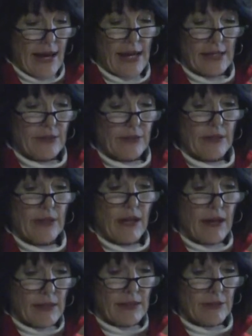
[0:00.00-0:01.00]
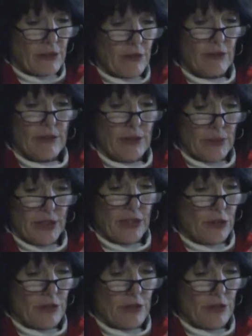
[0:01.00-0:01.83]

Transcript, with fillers: I could have hugged those Liberty